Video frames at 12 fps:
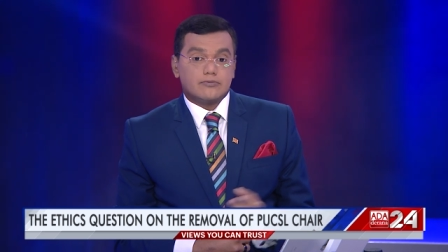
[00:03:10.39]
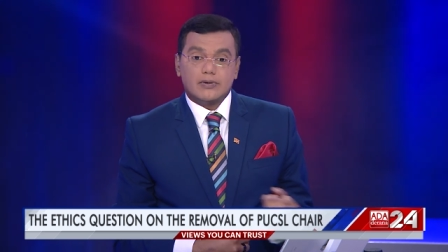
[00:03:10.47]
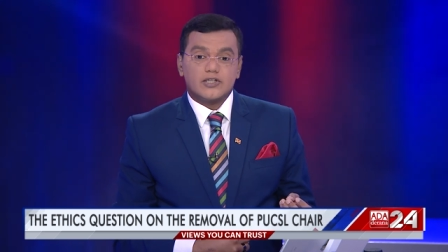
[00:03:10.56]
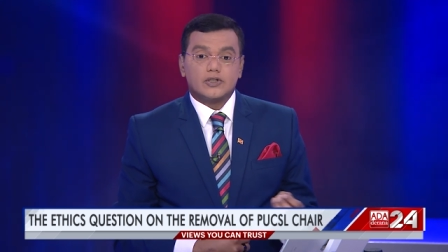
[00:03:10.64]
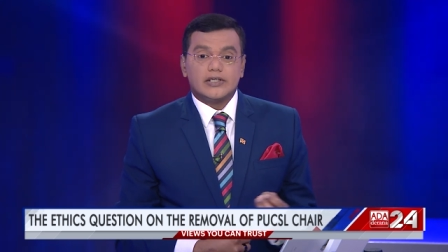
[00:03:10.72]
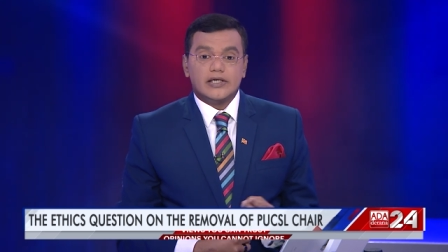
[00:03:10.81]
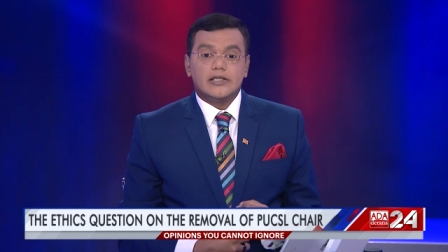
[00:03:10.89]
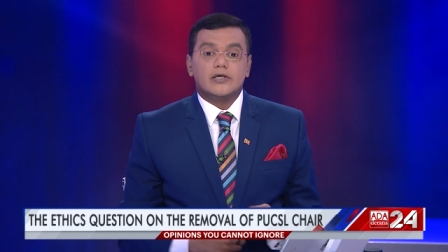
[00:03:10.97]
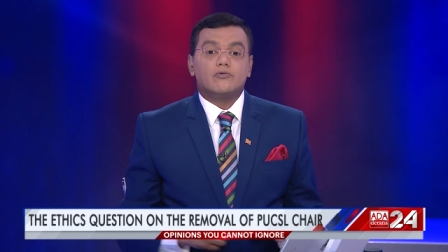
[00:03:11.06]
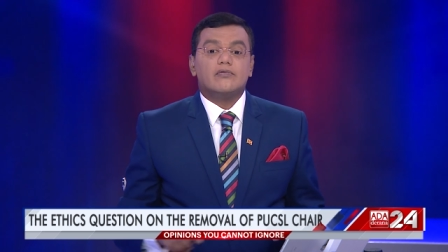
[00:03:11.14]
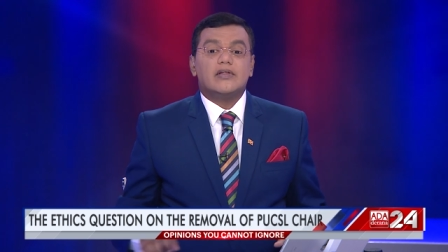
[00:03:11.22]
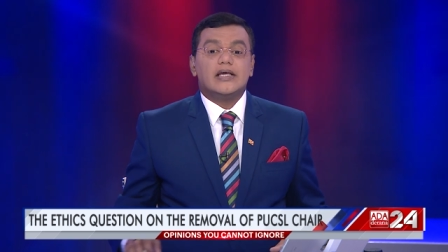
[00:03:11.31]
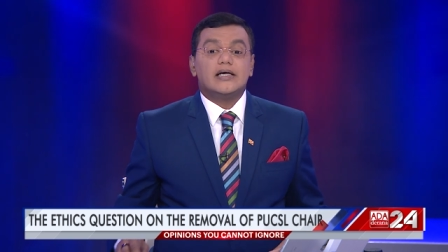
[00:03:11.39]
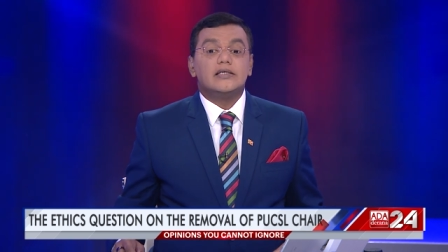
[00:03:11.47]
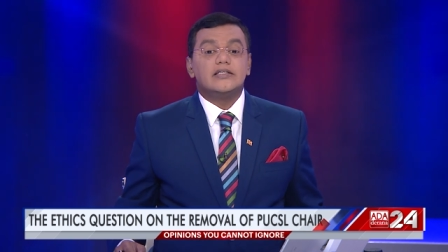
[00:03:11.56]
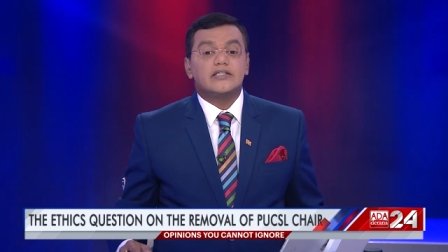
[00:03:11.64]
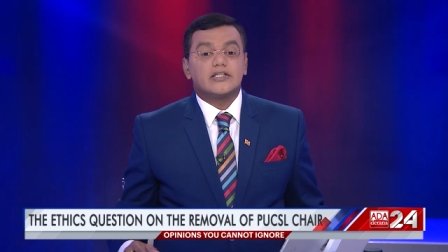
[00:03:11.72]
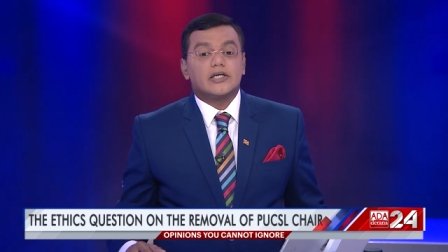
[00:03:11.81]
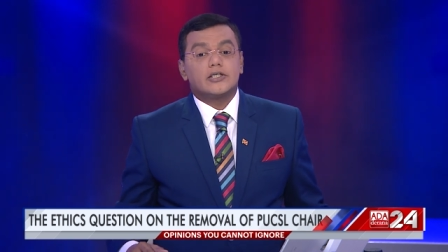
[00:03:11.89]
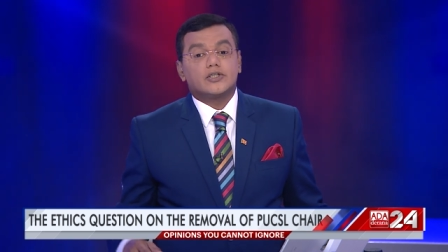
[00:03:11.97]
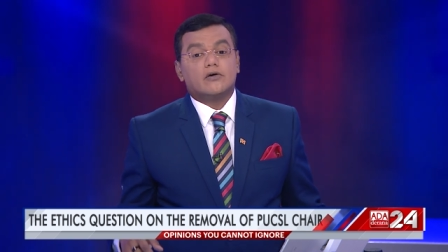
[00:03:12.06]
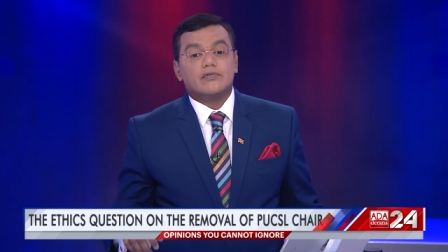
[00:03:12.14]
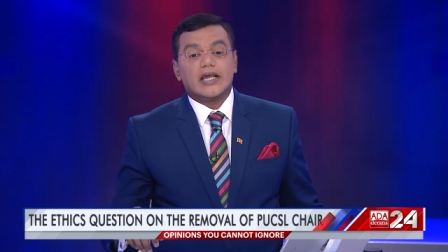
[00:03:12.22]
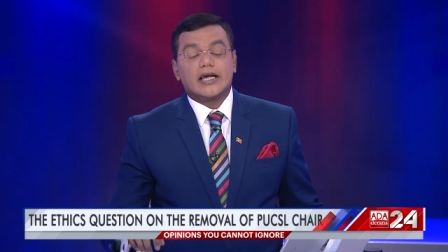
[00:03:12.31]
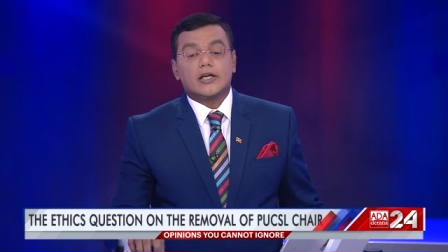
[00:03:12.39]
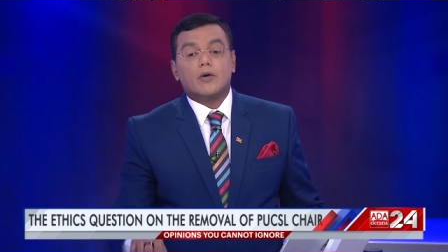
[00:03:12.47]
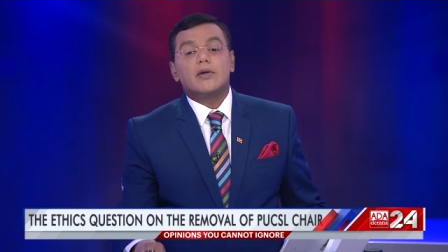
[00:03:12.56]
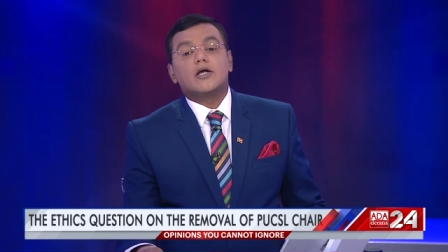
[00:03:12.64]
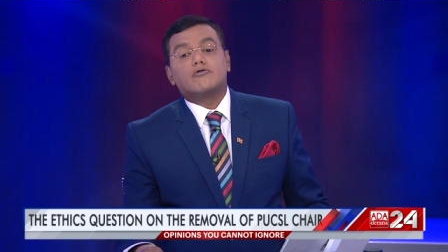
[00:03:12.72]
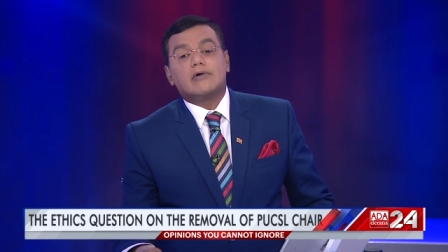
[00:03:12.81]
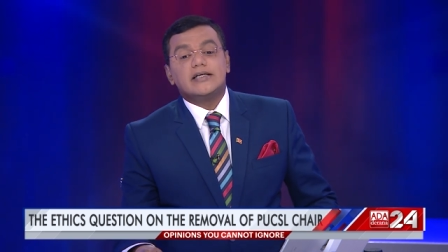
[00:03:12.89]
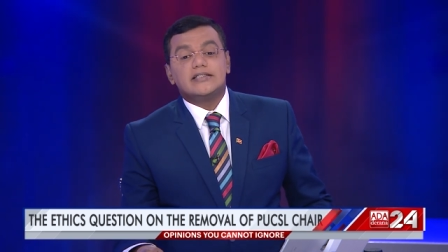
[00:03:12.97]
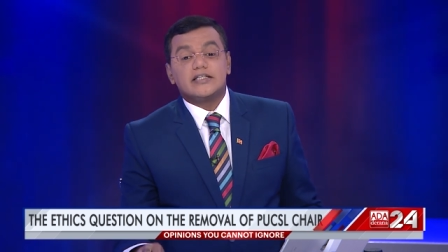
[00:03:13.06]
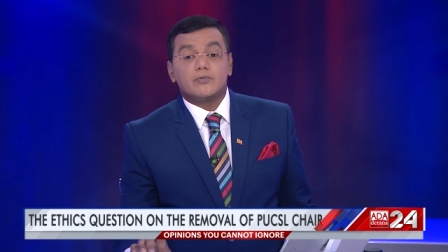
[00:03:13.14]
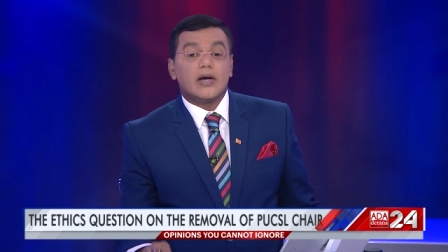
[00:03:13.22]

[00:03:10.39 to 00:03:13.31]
especially during the early stage of the economic crisis,